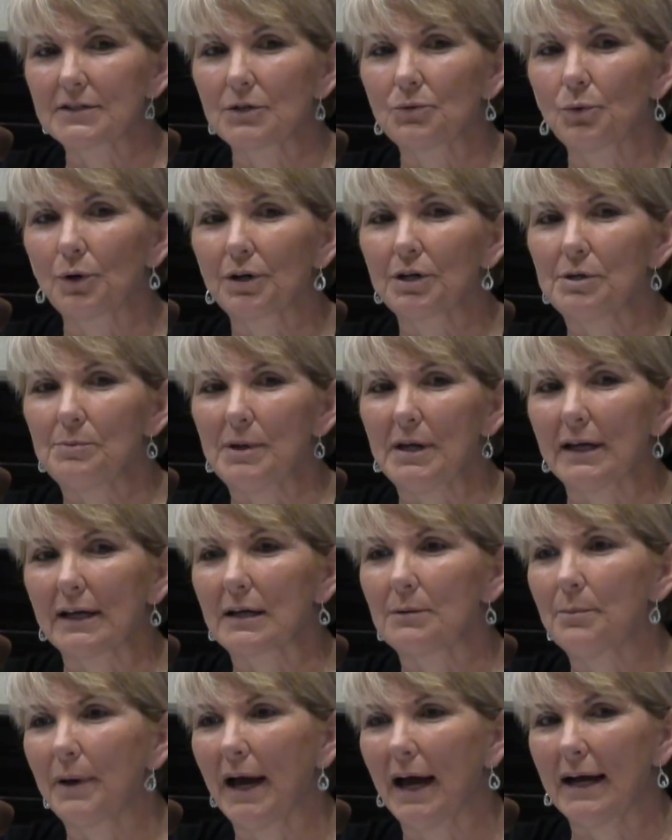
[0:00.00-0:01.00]
that we're going to be at
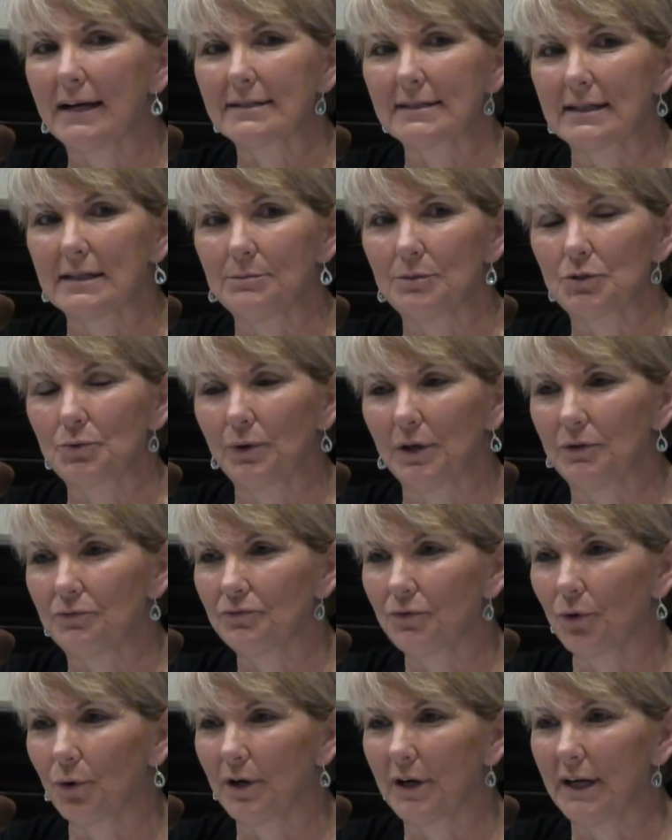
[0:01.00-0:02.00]
capacity between
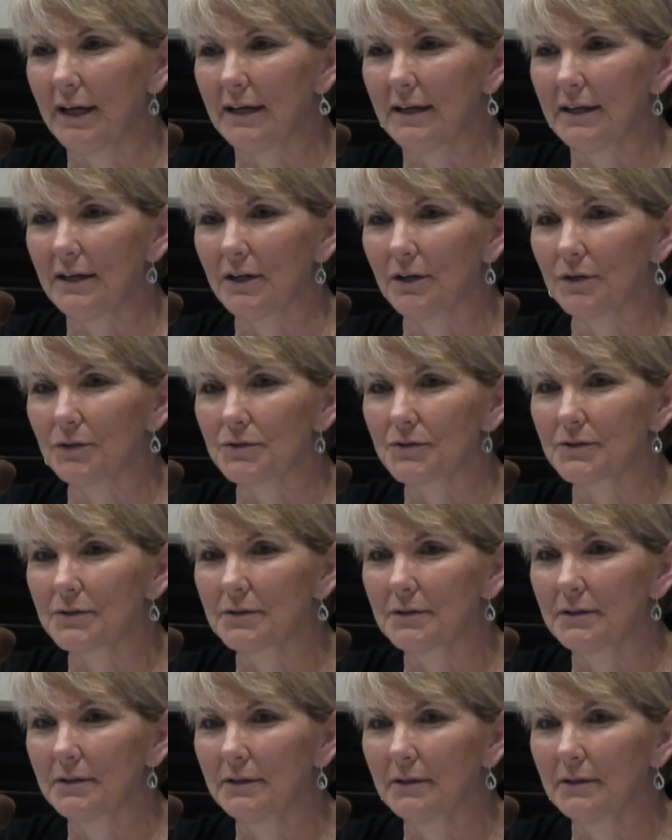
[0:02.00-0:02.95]
4 and 8 years,